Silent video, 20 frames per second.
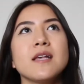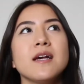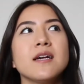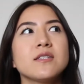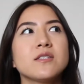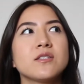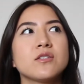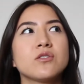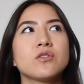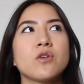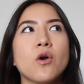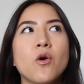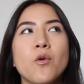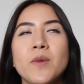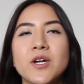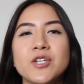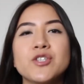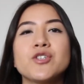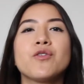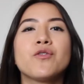has so
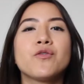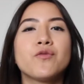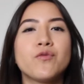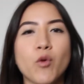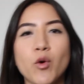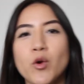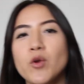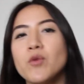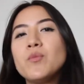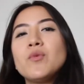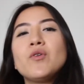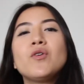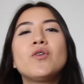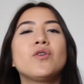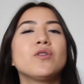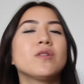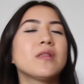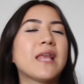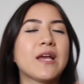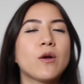much
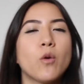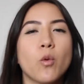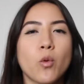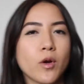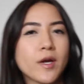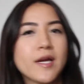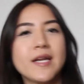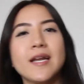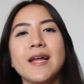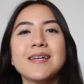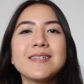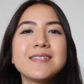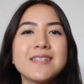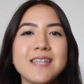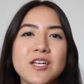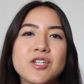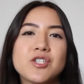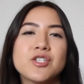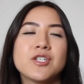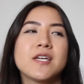affordable like
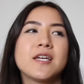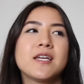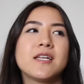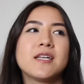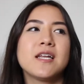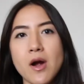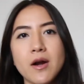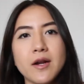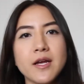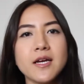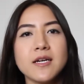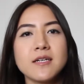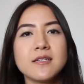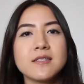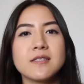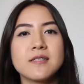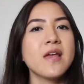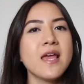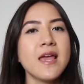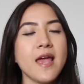organization
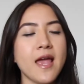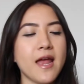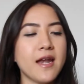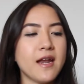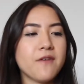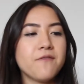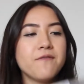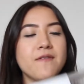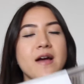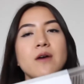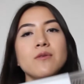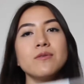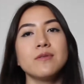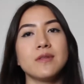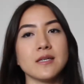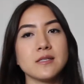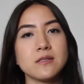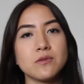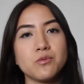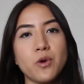products, and I found
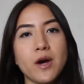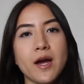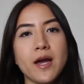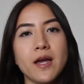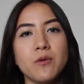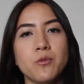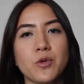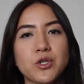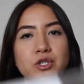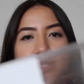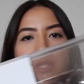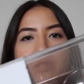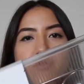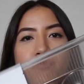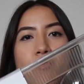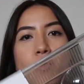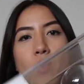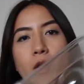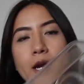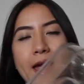this one which is
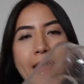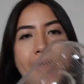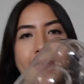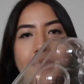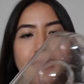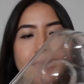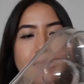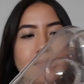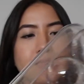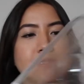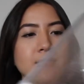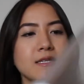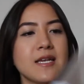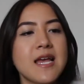4 eggs,